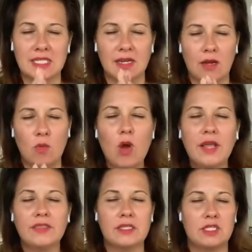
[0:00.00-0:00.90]
and I
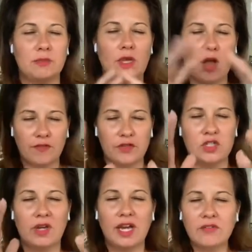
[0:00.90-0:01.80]
want this to be offered
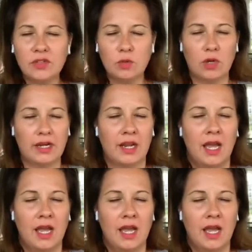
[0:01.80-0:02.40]
to everyone